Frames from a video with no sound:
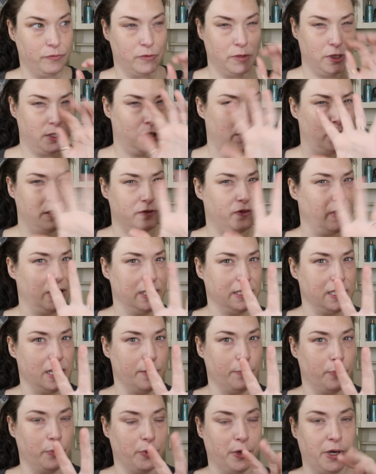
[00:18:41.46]
It's very
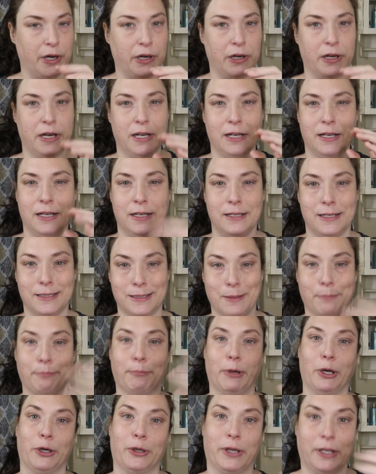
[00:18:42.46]
temporary. It
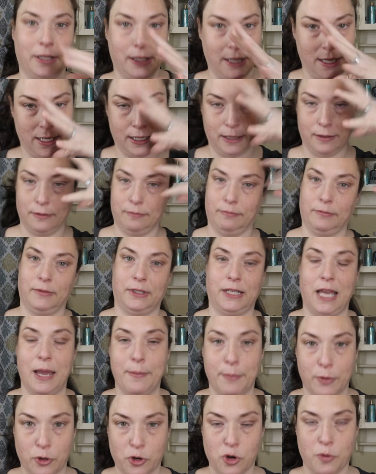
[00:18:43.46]
doesn't burn it like
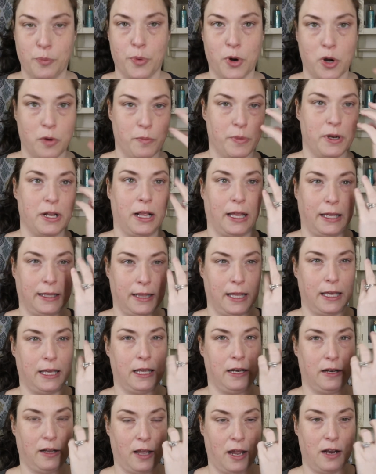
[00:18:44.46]
chemical burn, but like they
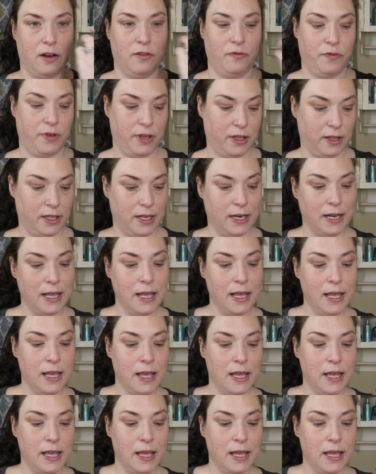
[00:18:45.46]
can kind of feel it.